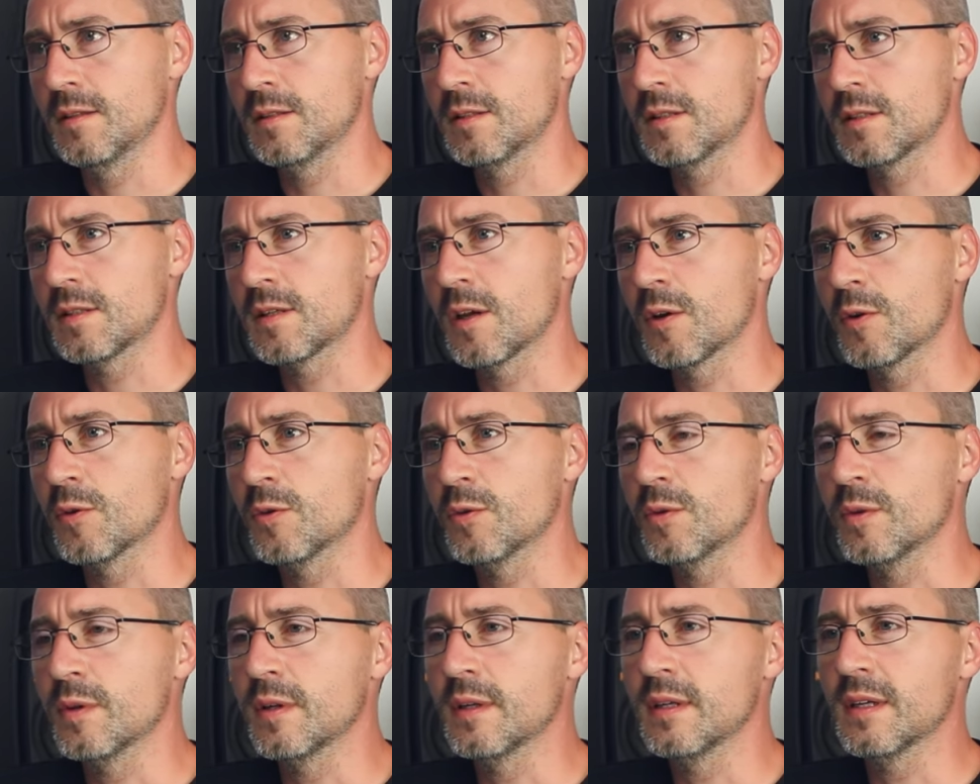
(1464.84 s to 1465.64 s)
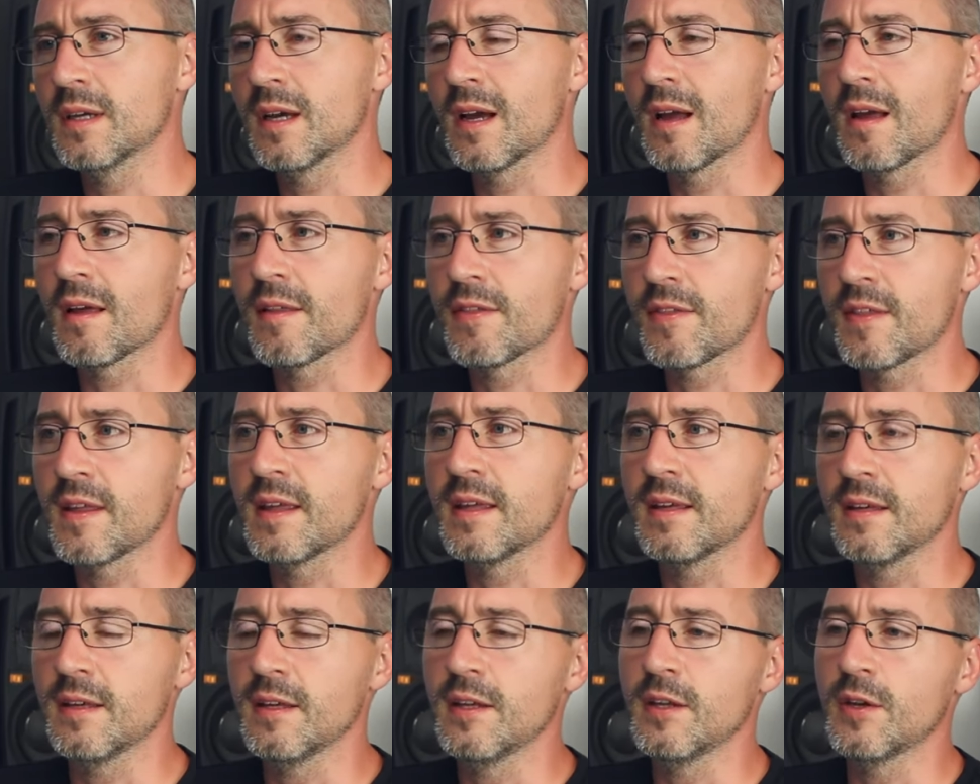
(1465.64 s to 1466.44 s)
So I
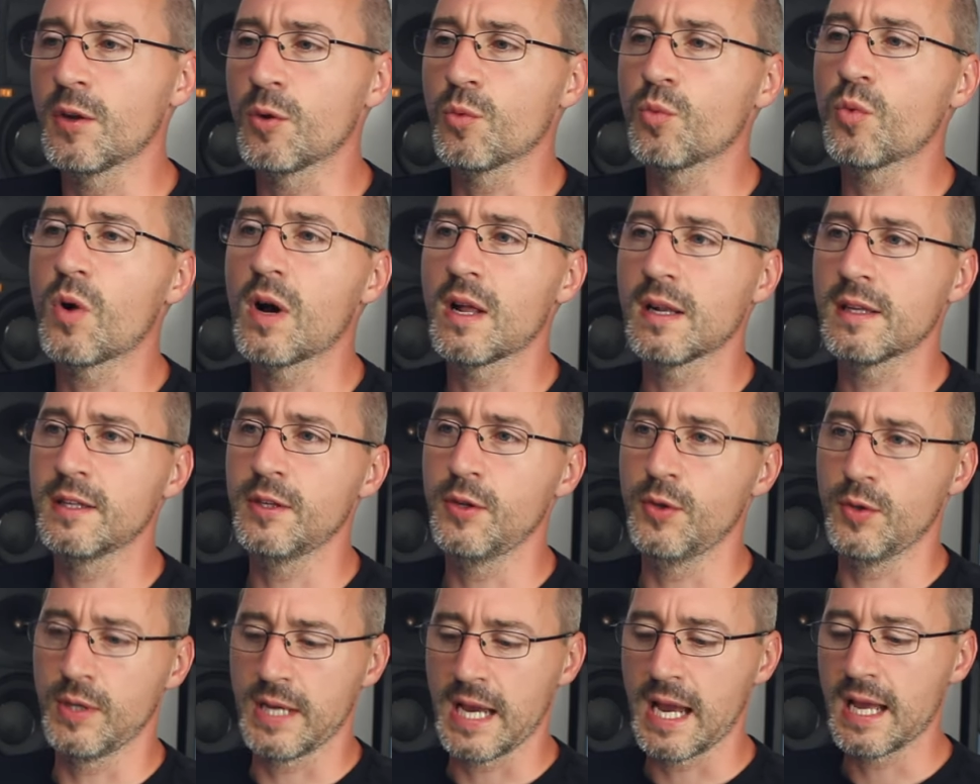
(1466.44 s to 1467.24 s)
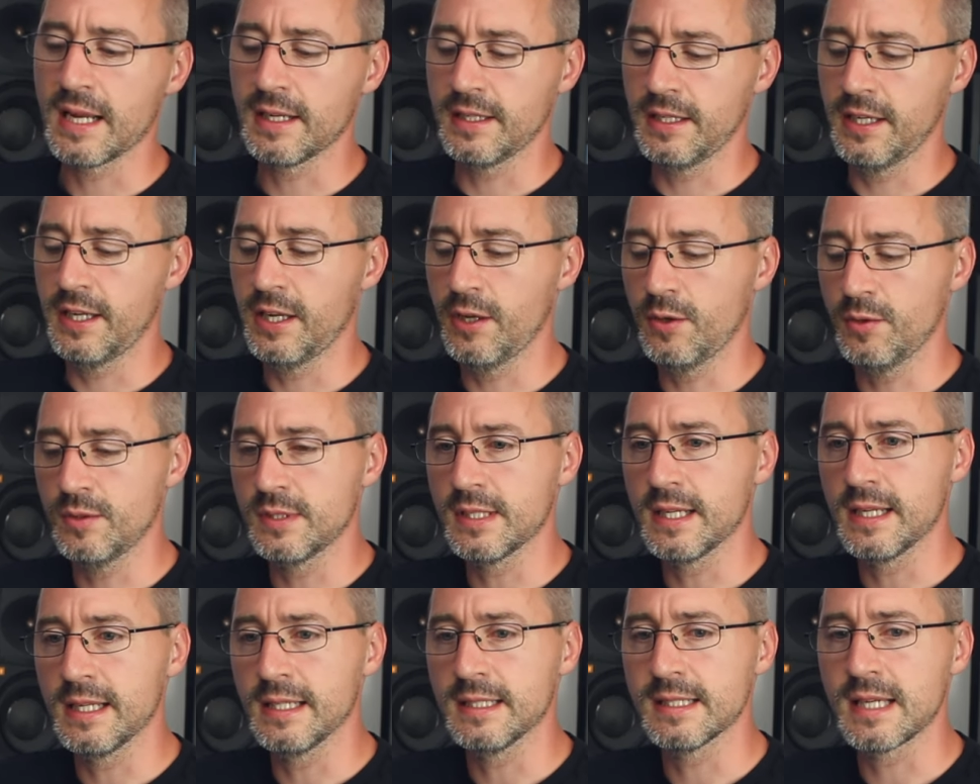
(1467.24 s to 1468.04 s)
think, you know, while you can
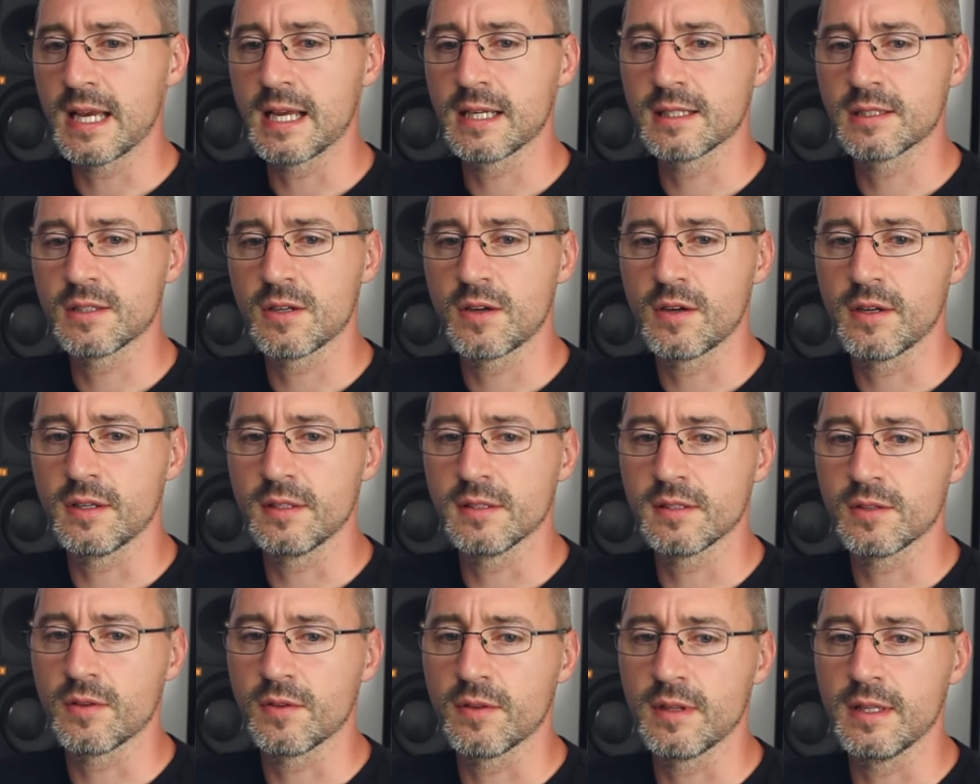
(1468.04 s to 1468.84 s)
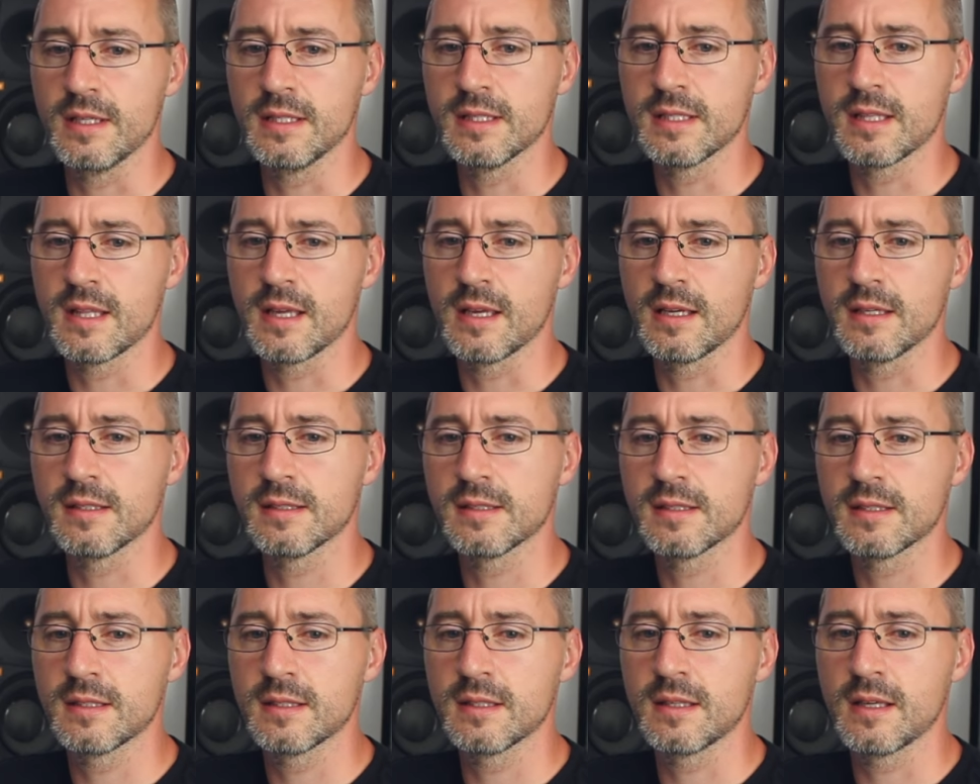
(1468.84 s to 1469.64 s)
use an exact science on these
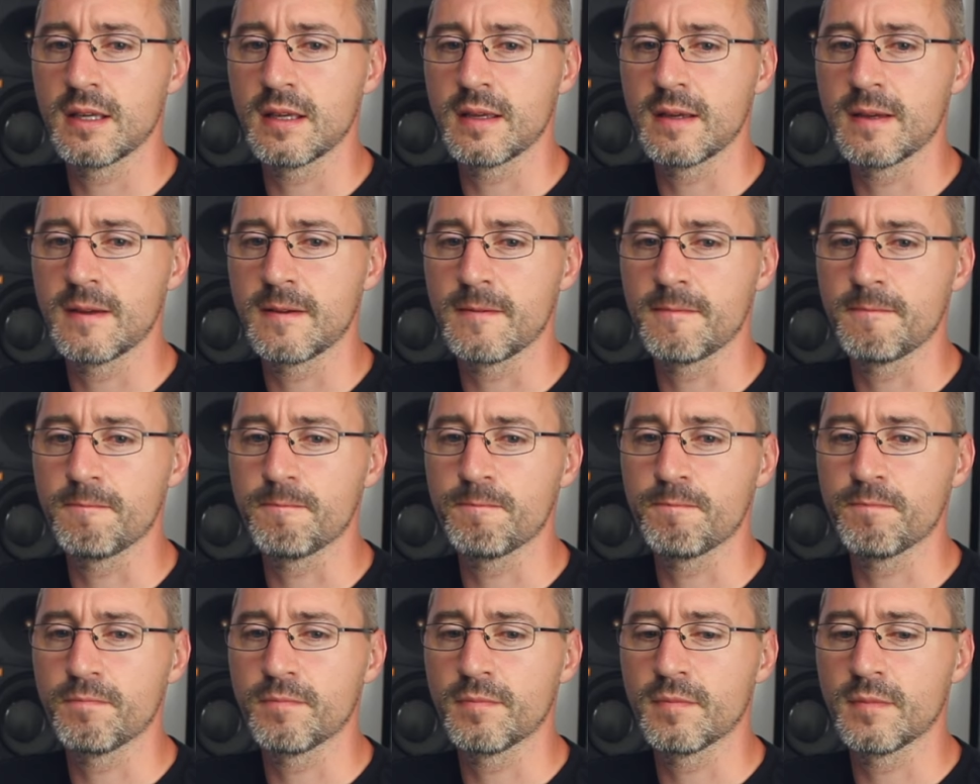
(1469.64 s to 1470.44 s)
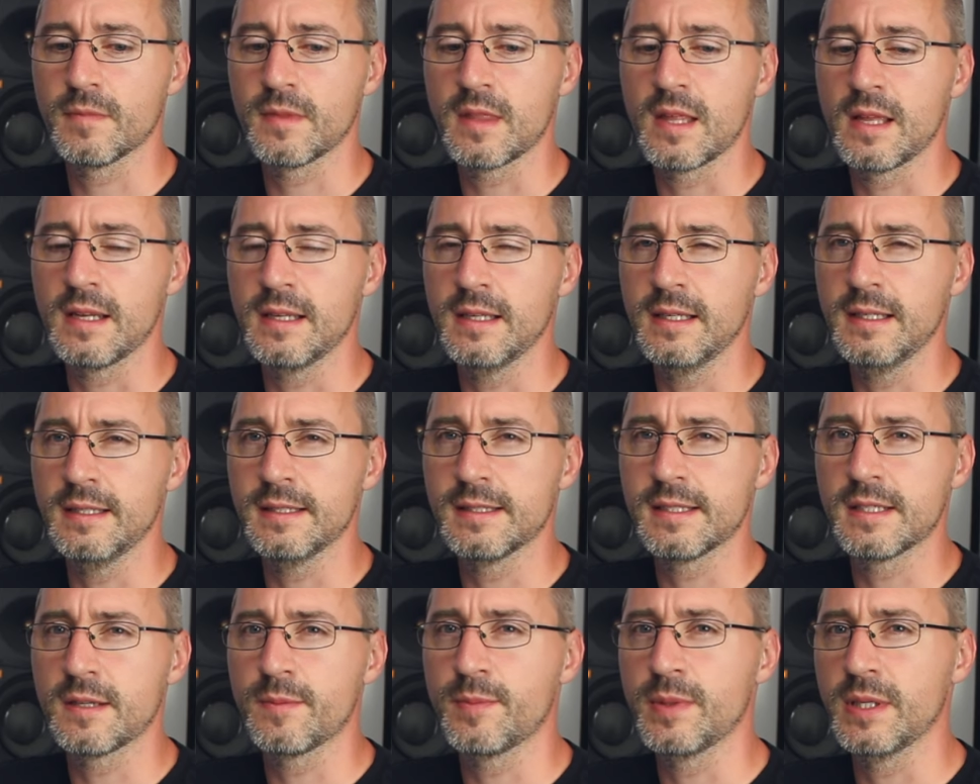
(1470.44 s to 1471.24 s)
things, there
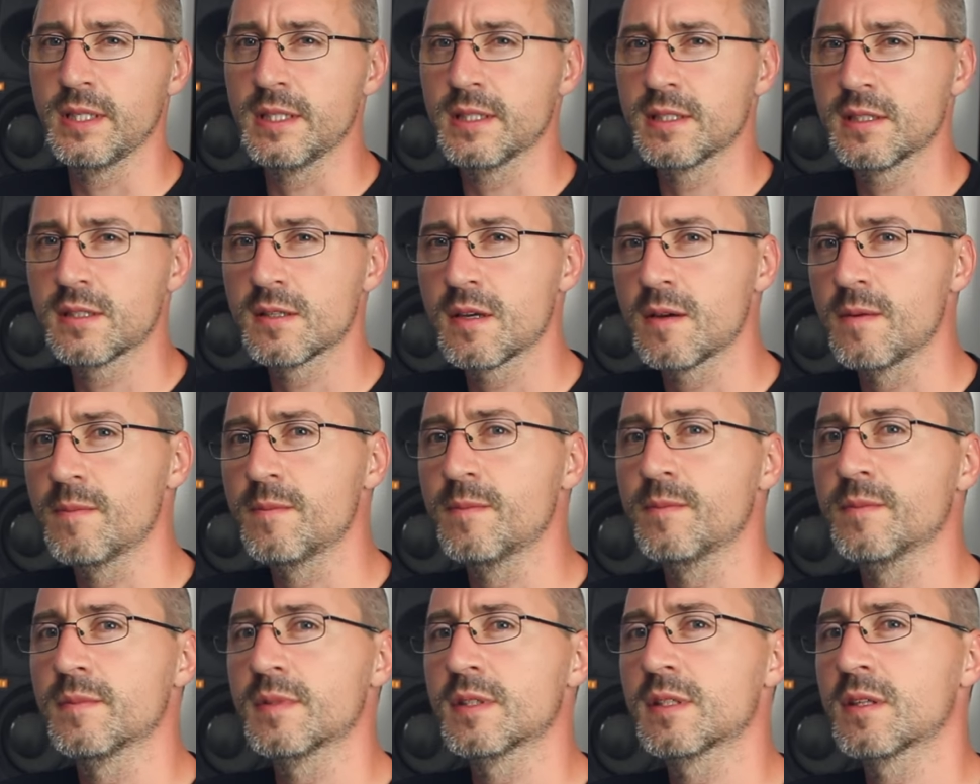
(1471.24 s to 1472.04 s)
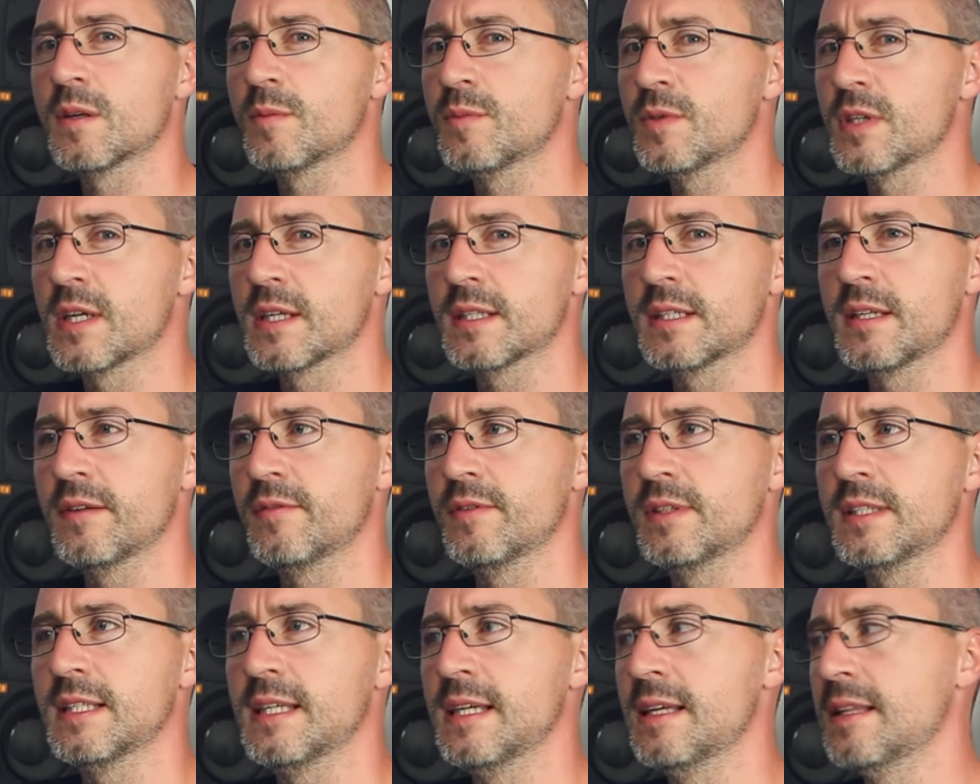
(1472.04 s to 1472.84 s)
needs to be some
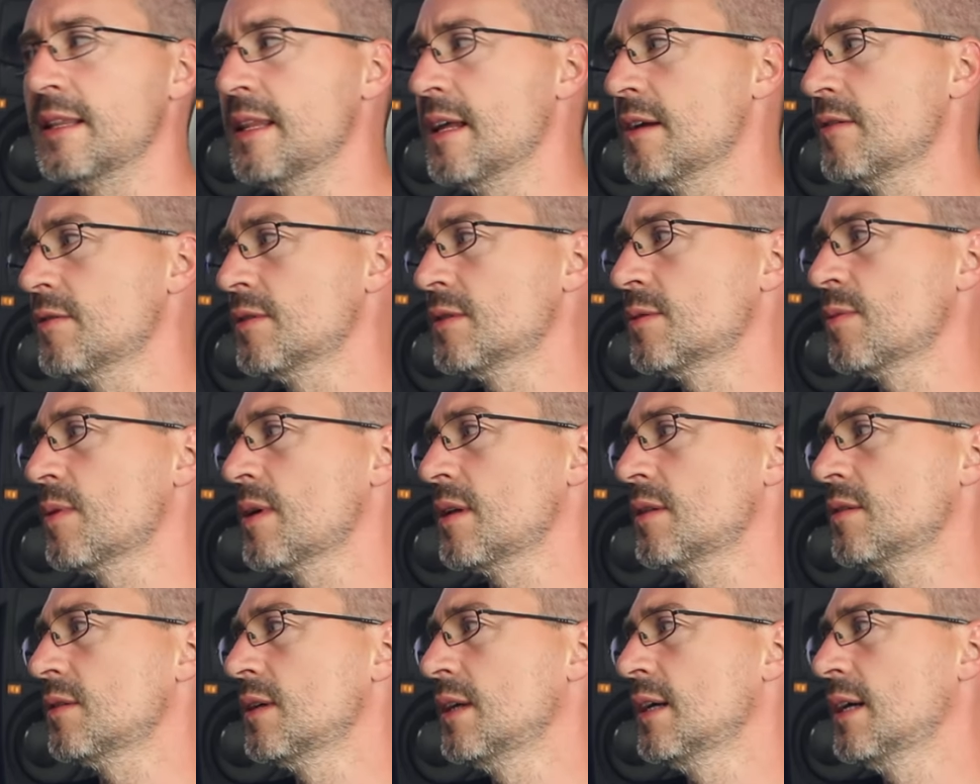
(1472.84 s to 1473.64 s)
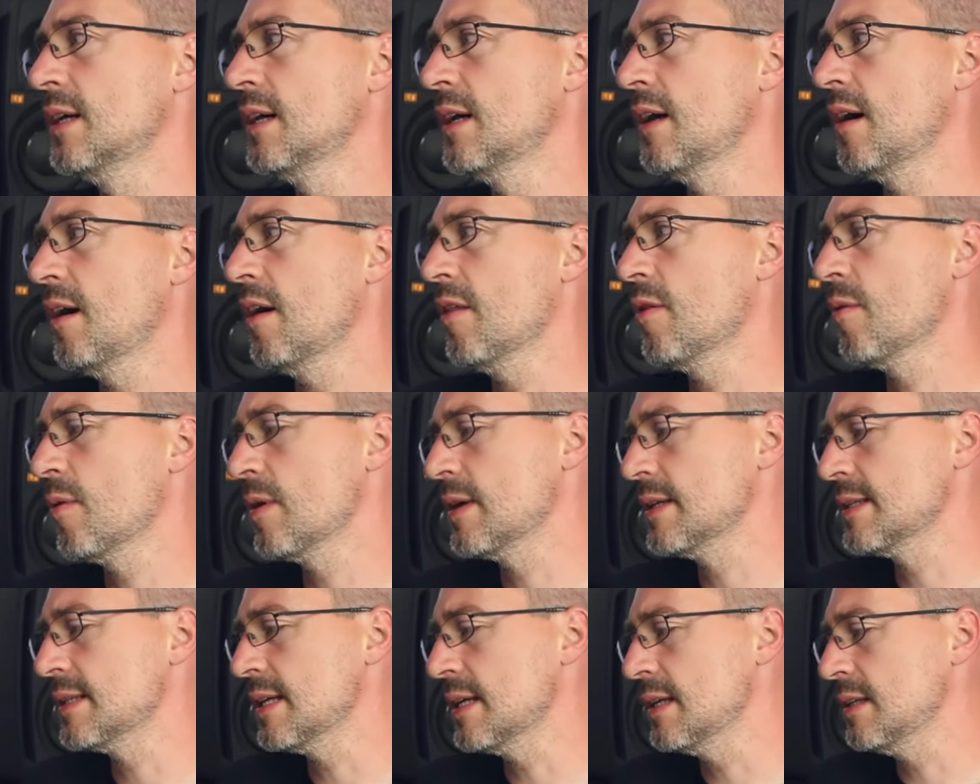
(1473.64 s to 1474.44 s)
subjectivity in there as well.
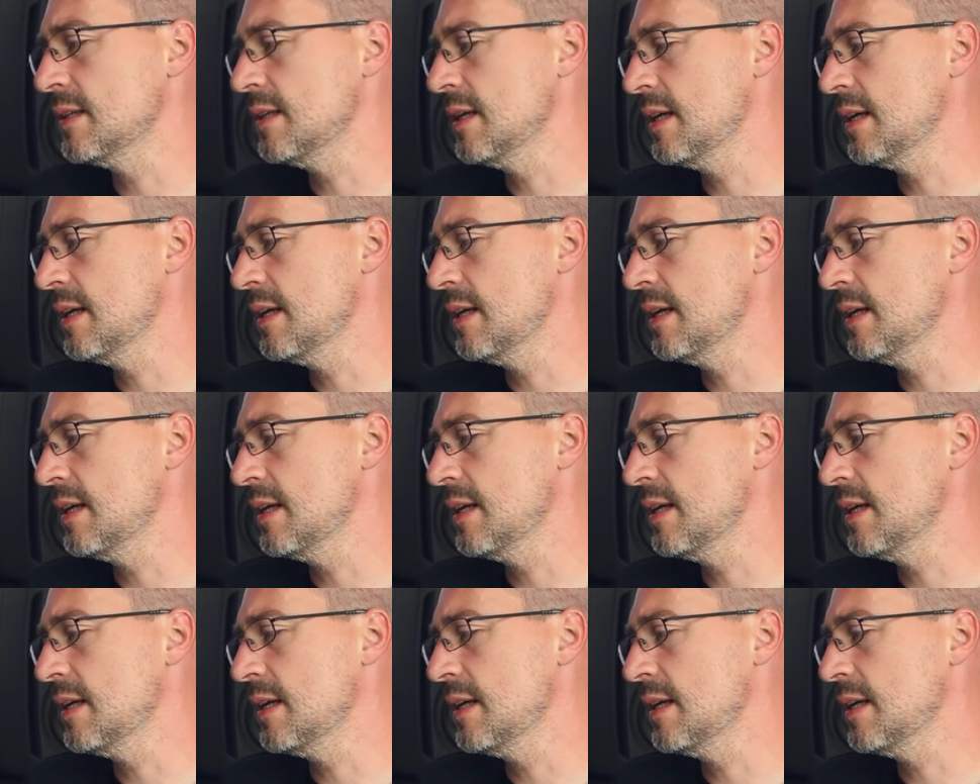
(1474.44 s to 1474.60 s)
Otherwise